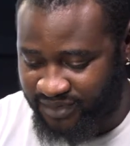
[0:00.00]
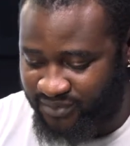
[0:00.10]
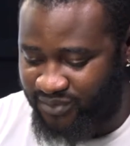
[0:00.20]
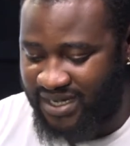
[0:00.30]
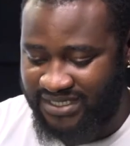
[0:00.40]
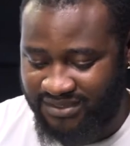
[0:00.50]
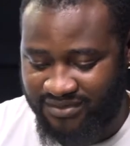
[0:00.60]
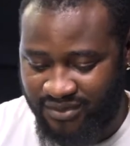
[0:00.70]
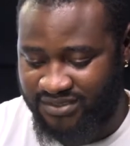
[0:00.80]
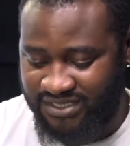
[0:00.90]
What are the
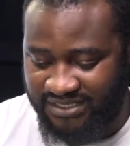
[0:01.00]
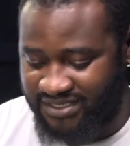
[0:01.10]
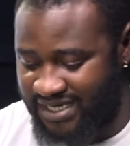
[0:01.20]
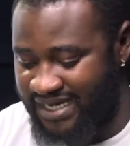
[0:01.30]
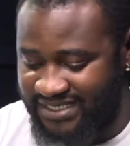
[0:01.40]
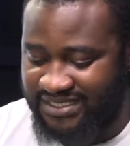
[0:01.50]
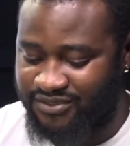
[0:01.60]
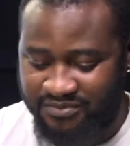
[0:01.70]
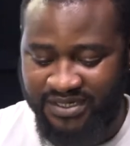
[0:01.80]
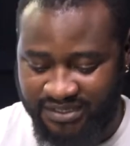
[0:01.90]
contents that I need
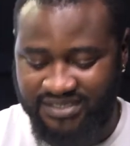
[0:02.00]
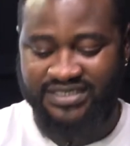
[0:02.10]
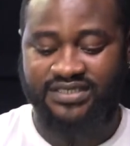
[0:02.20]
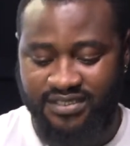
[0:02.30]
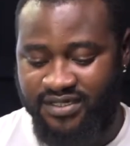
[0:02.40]
to make tea?